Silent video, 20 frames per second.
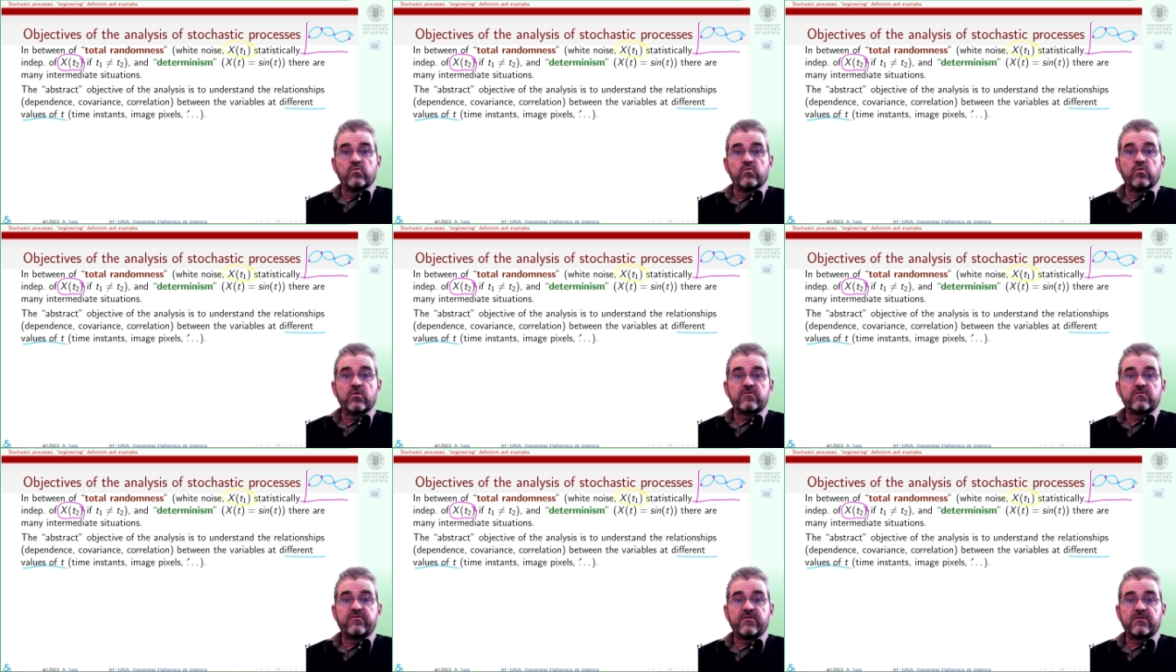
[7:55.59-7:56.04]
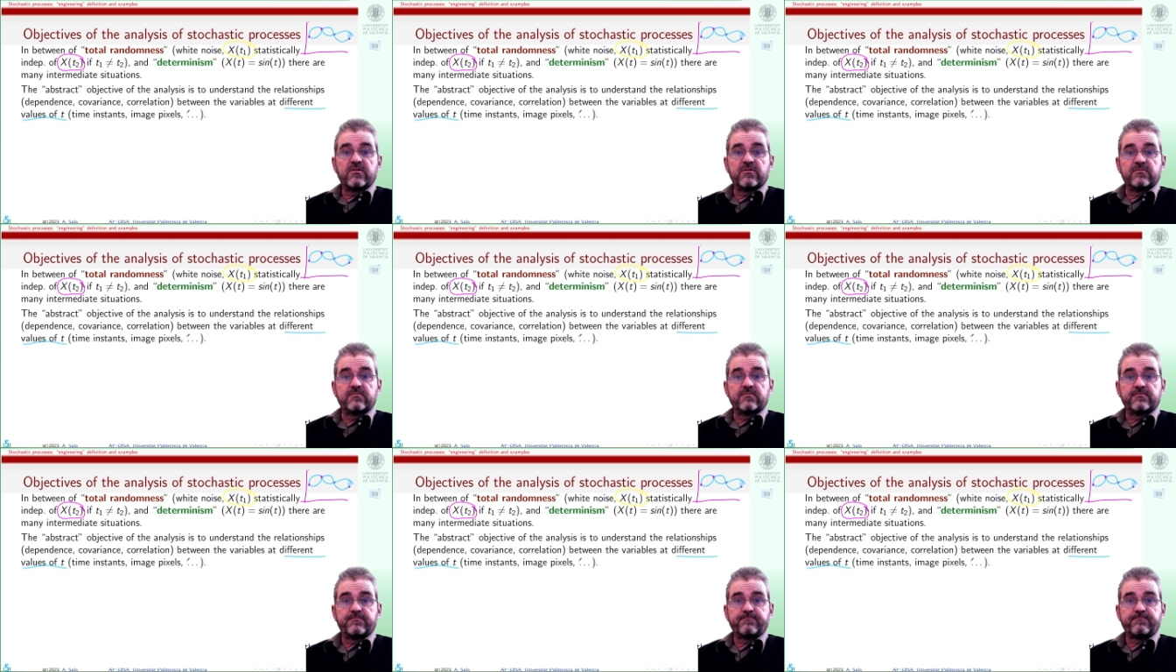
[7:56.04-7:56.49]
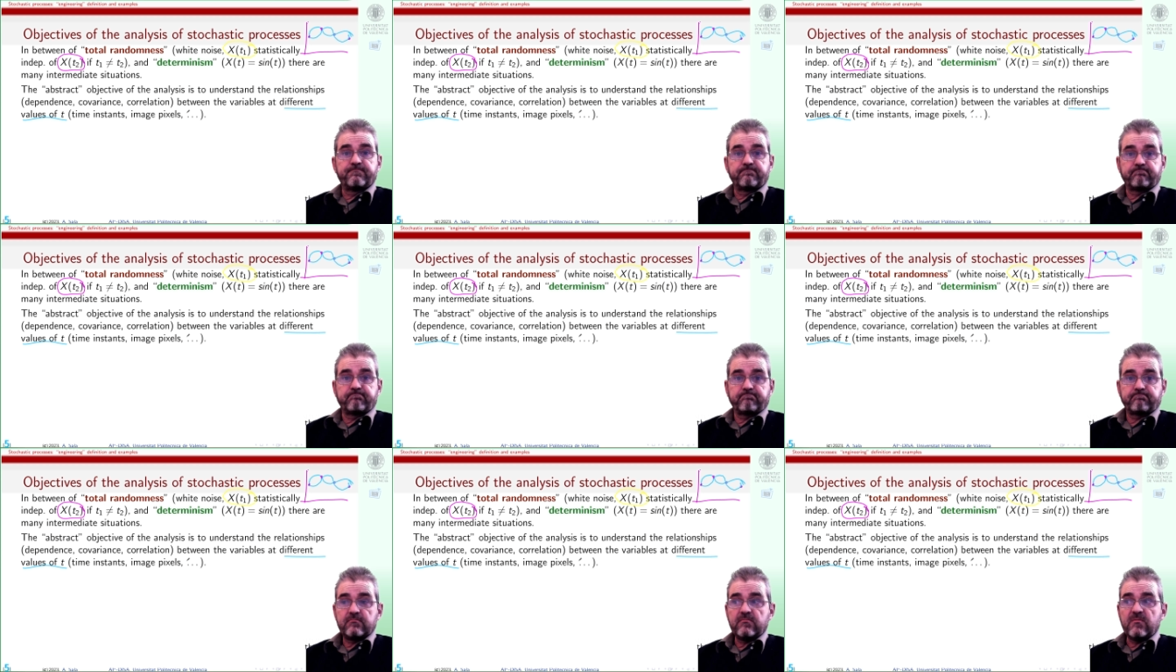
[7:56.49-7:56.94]
What for?
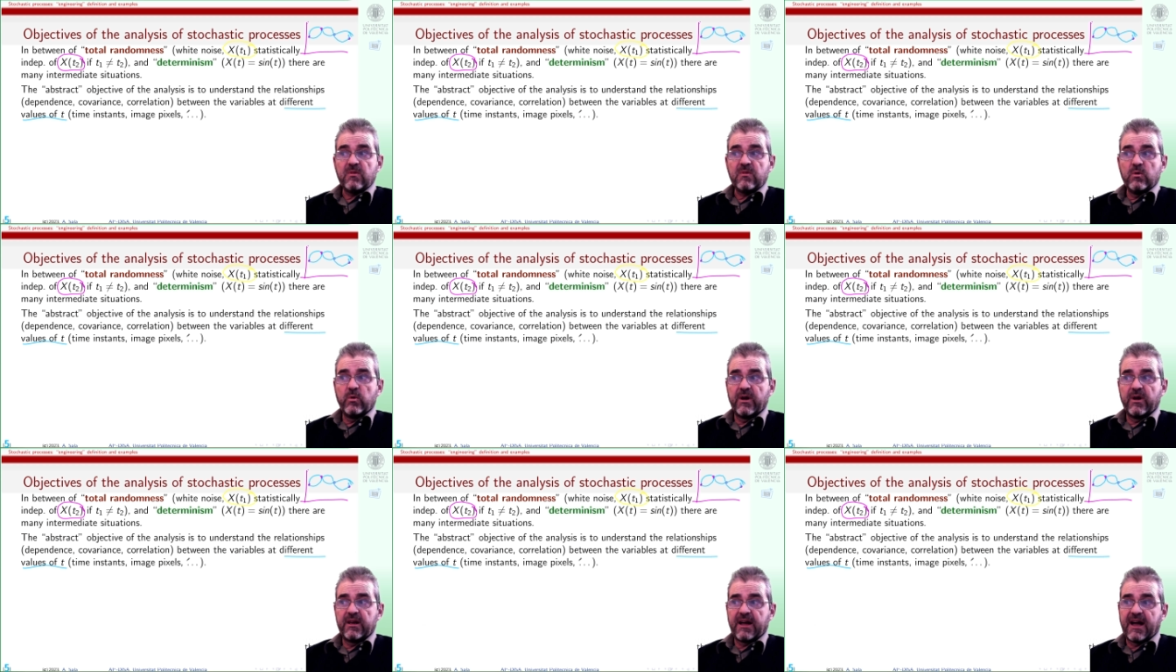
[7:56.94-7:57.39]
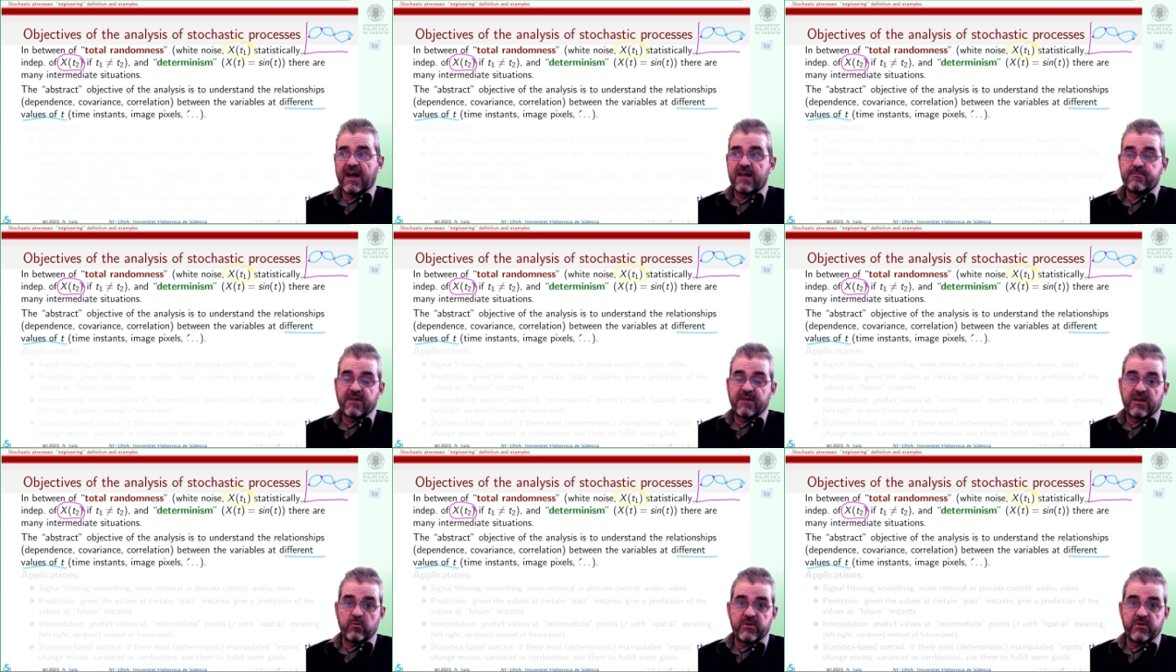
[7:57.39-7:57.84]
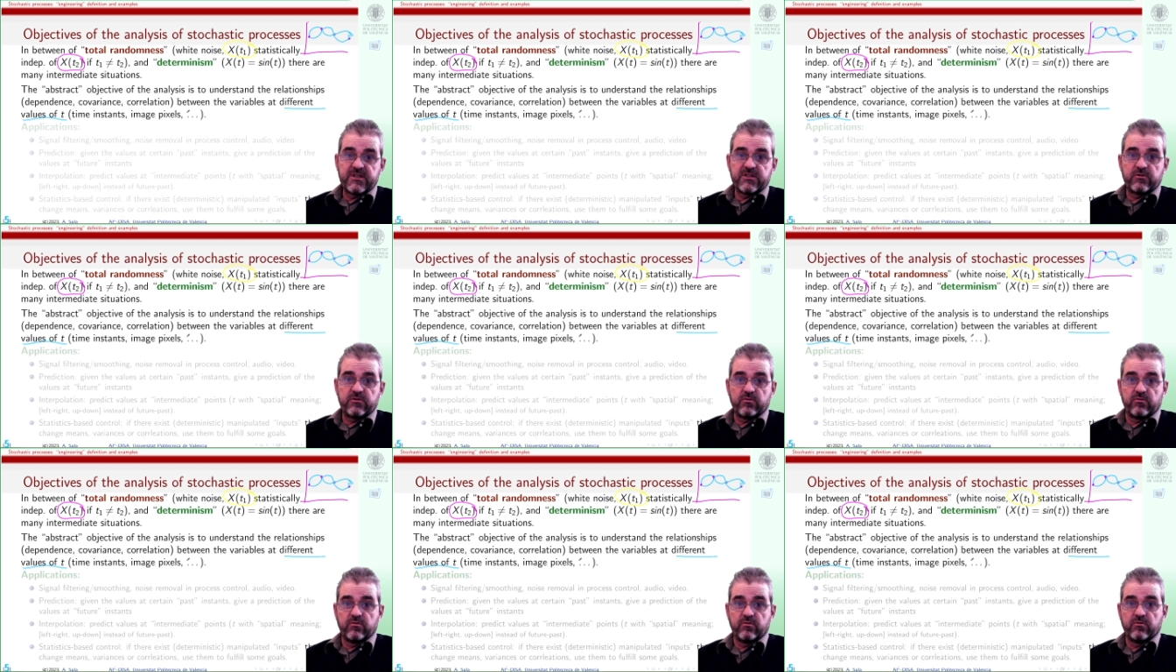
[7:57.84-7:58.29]
Well, I might
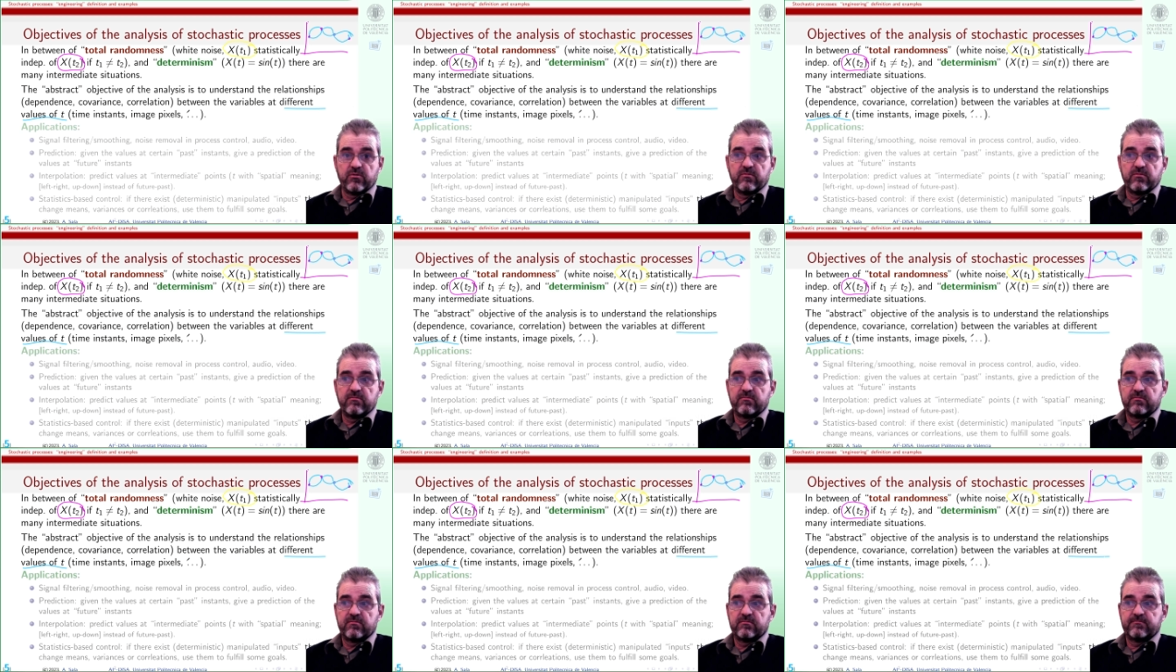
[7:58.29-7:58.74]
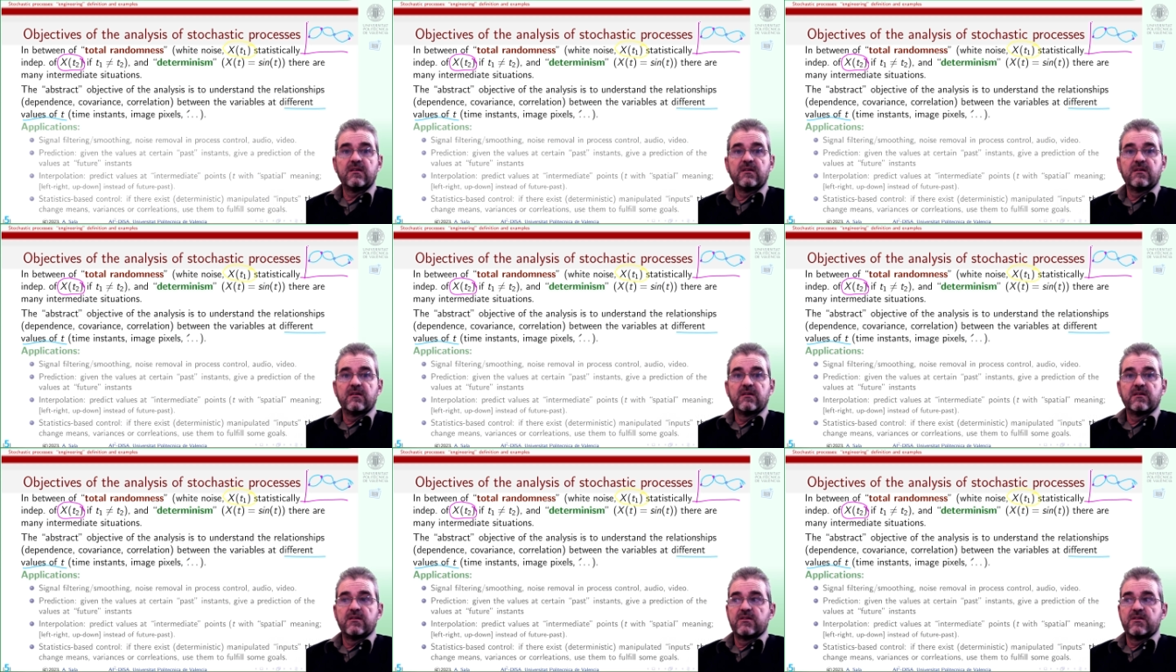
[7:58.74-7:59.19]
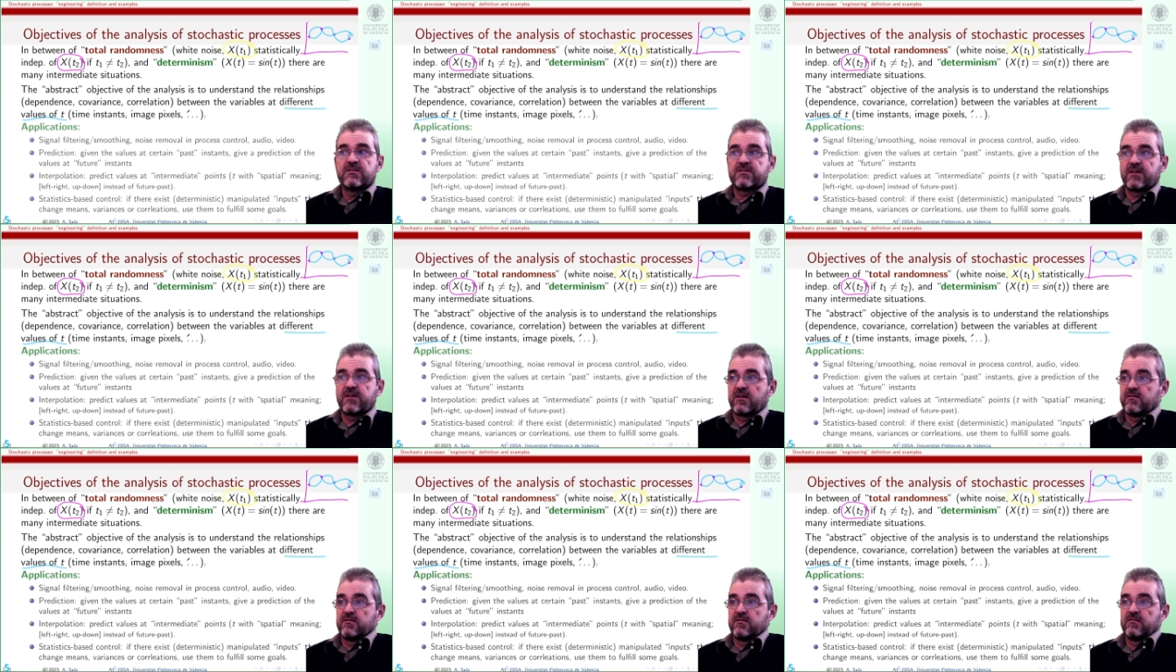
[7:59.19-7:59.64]
wish to do
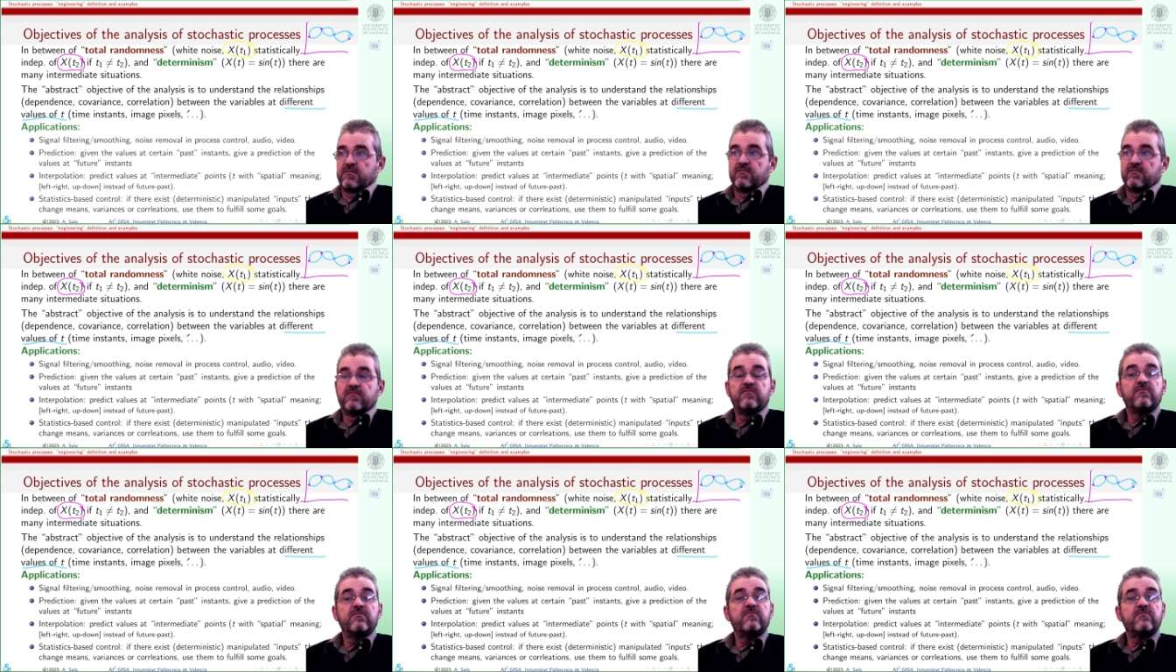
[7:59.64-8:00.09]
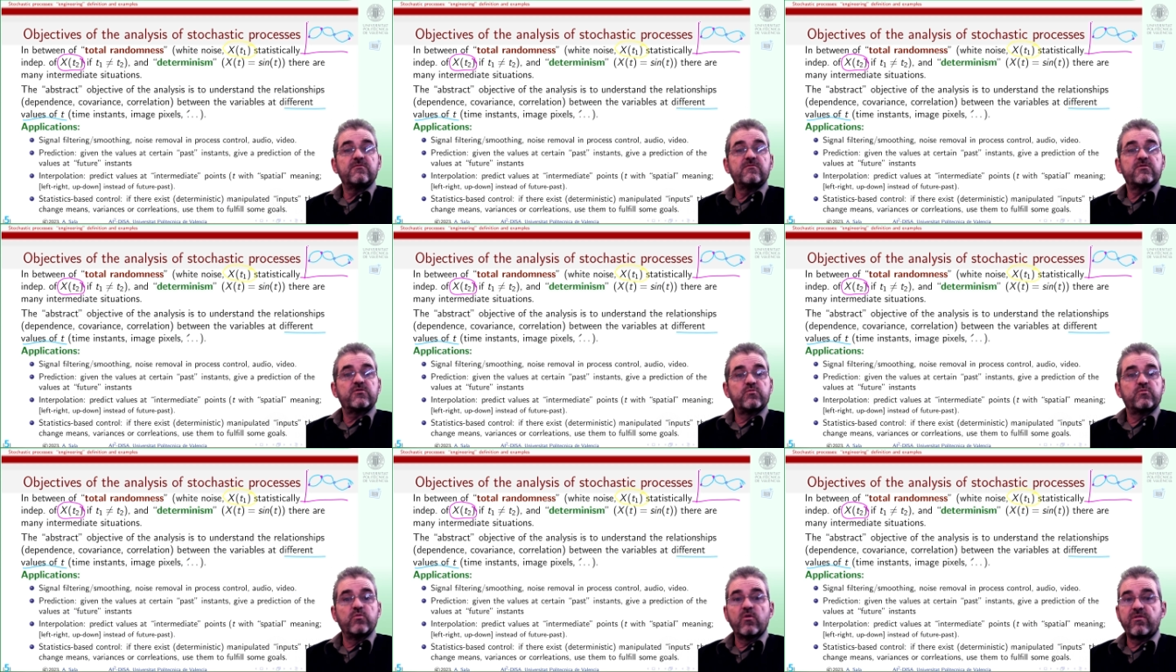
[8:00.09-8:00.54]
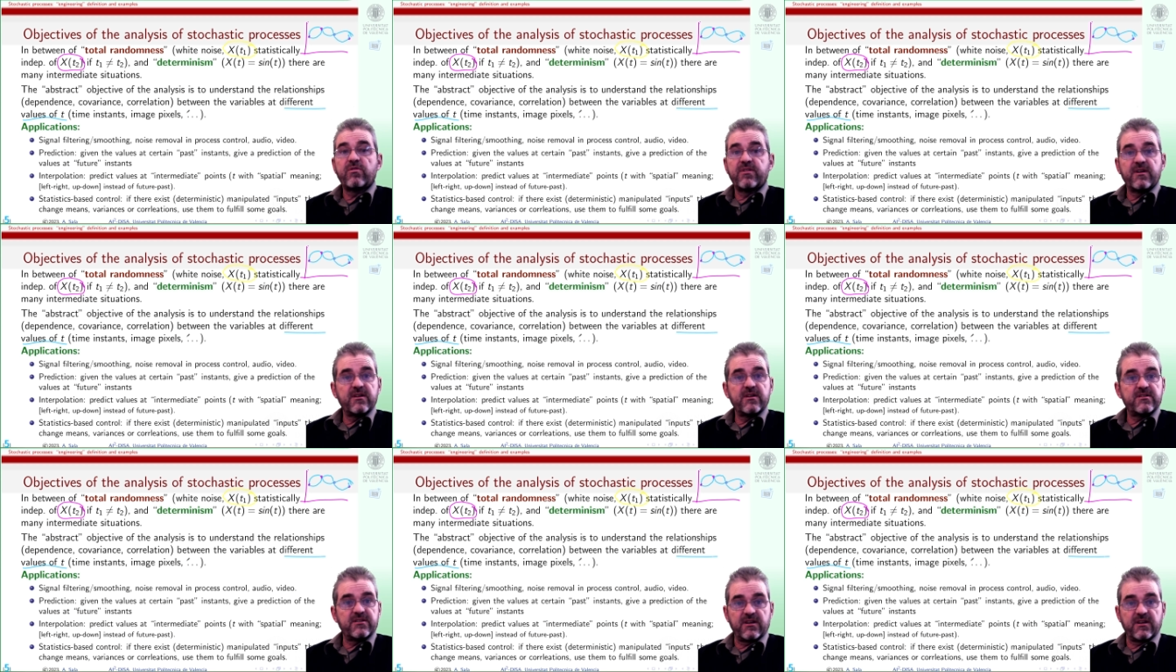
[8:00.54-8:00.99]
signal
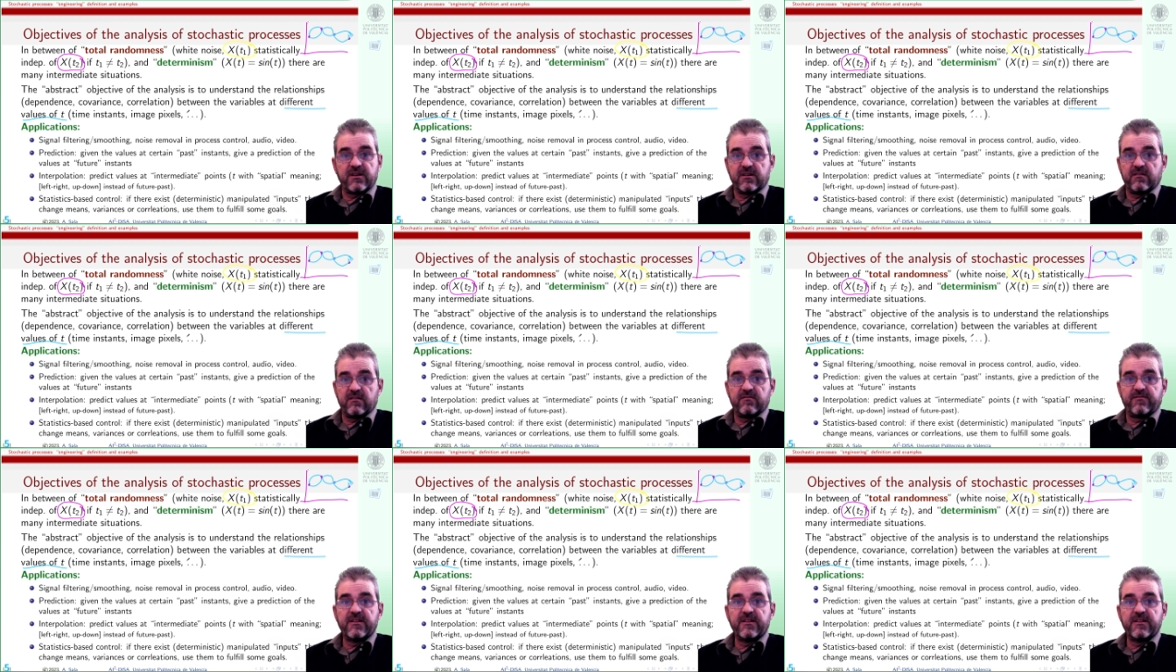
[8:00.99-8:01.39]
smoothing, signal